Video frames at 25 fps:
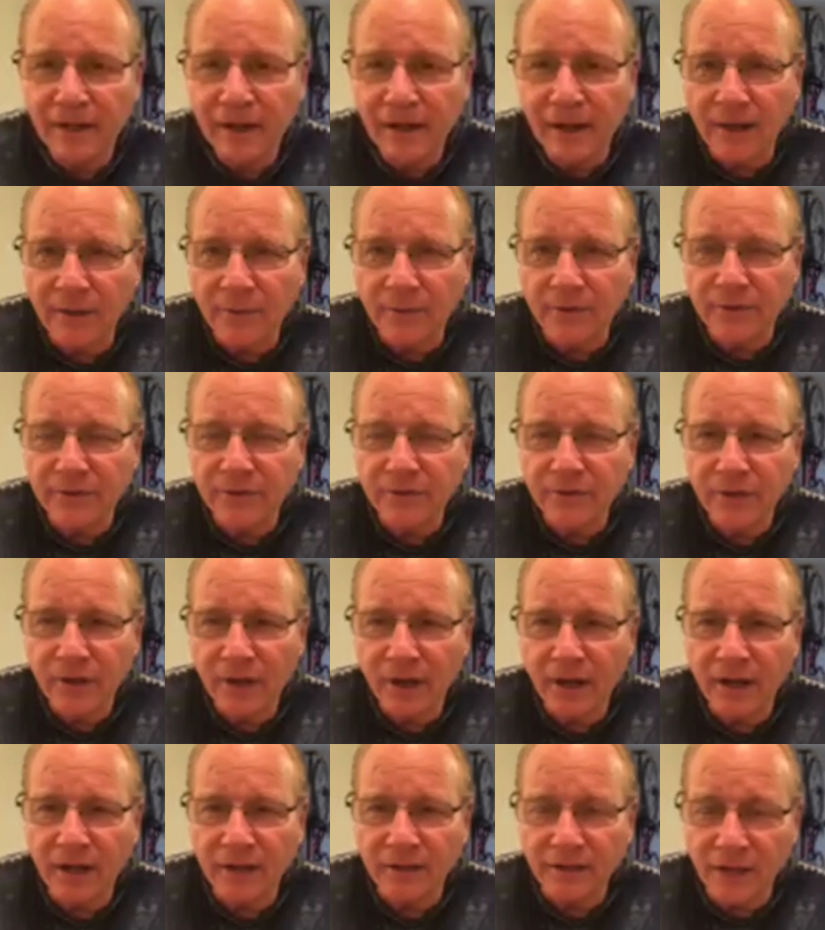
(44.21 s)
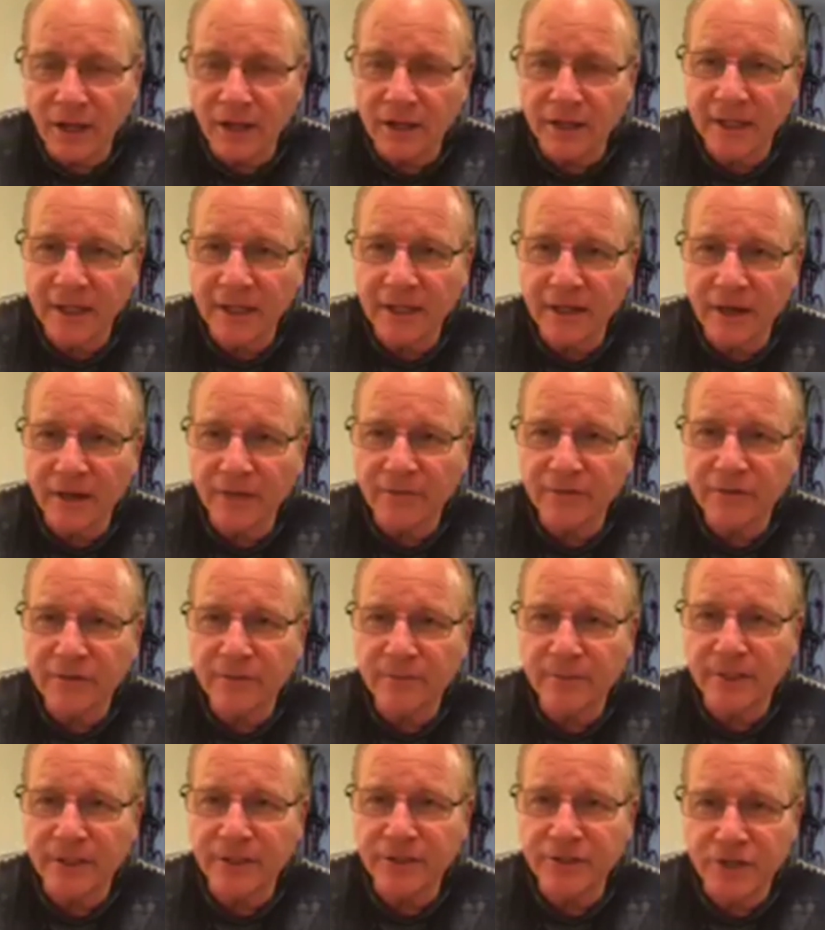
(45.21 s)
I was lucky enough to
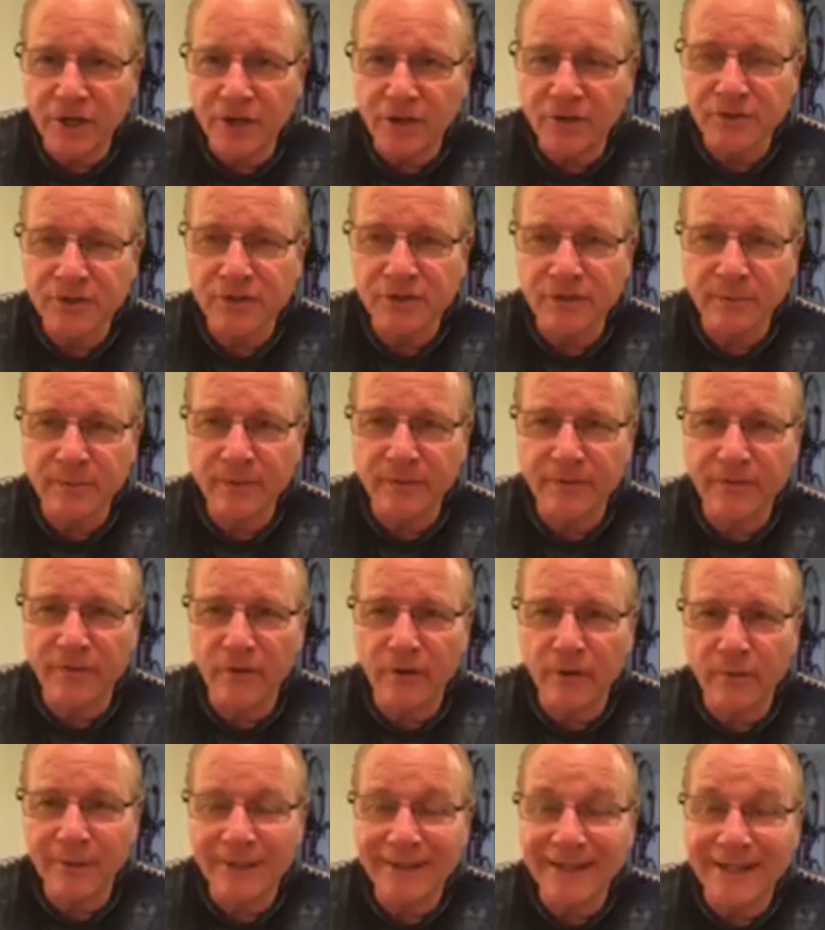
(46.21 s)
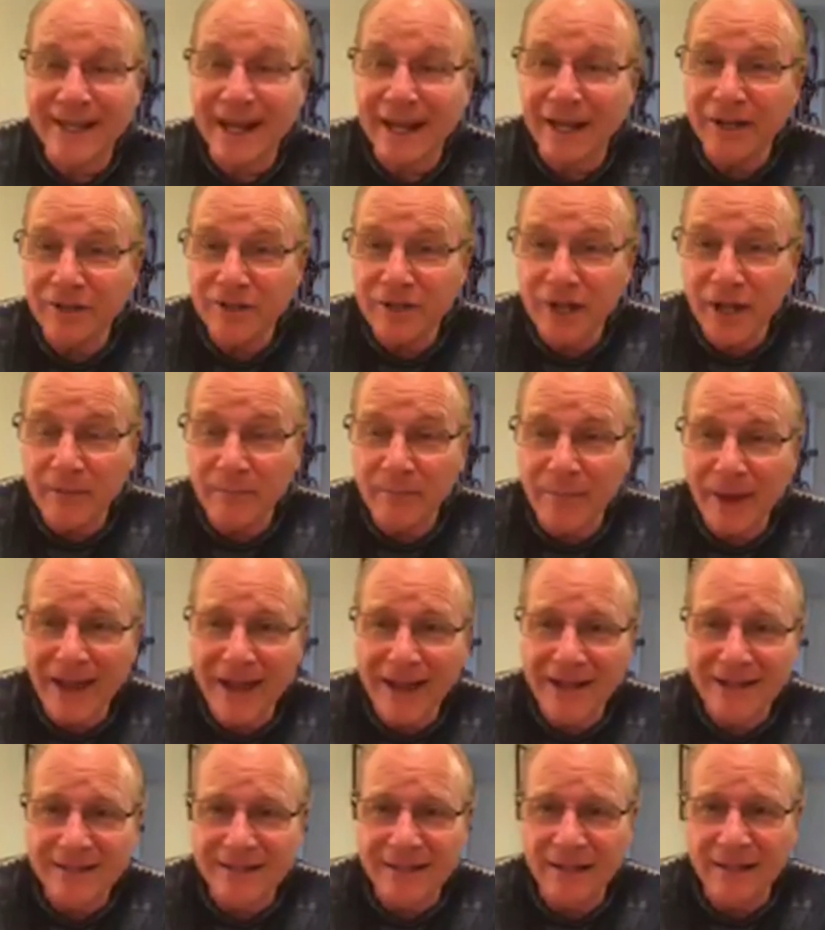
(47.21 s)
be chosen to perform at the
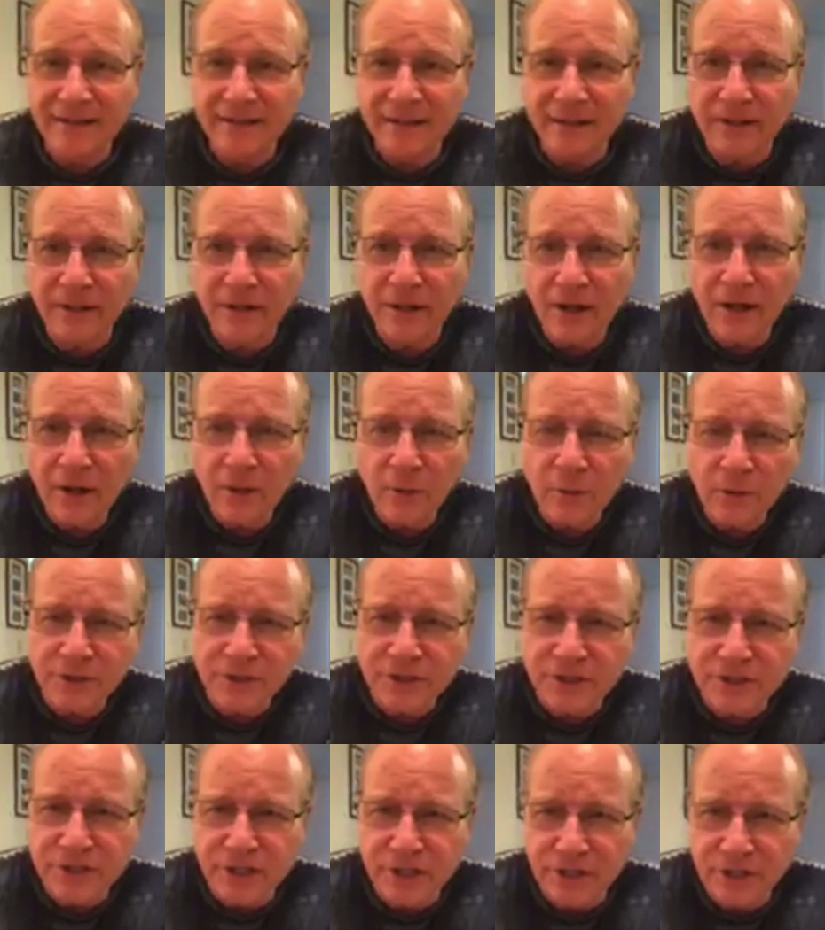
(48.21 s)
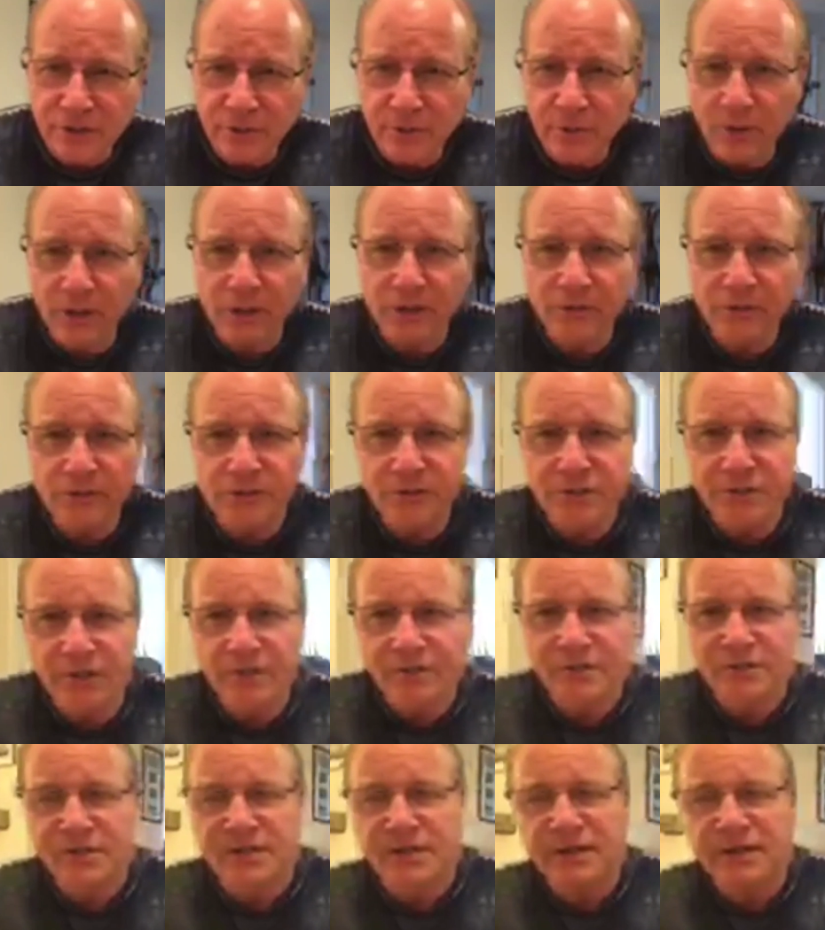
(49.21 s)
NJ Center, which is in Newark, New
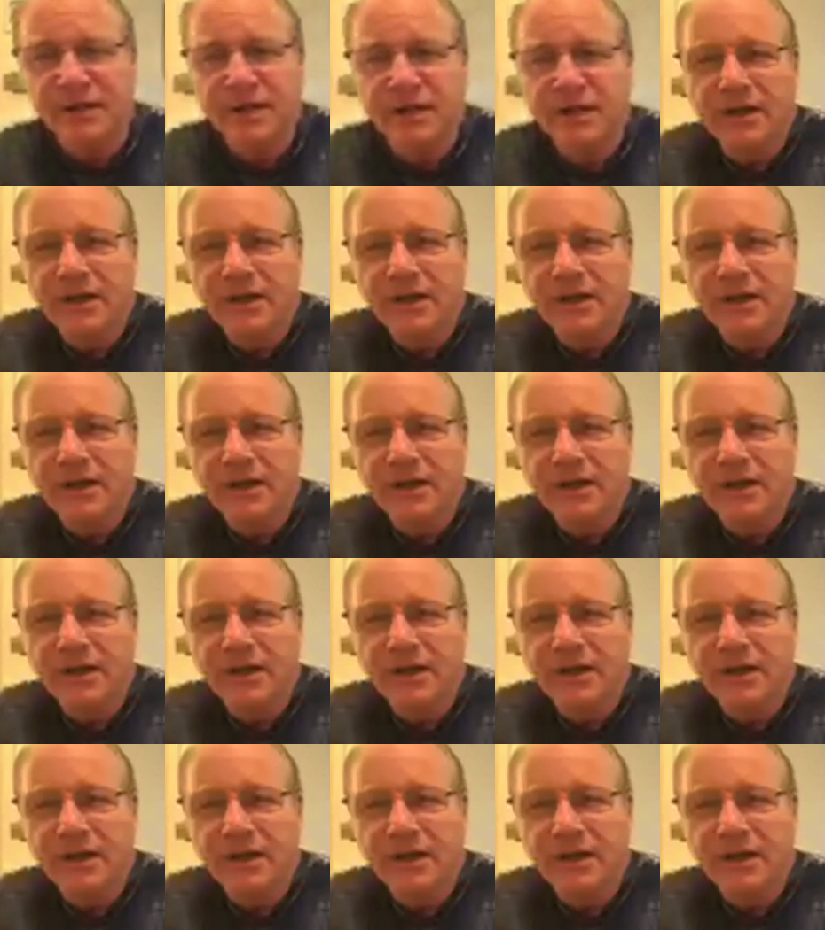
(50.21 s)
Jersey.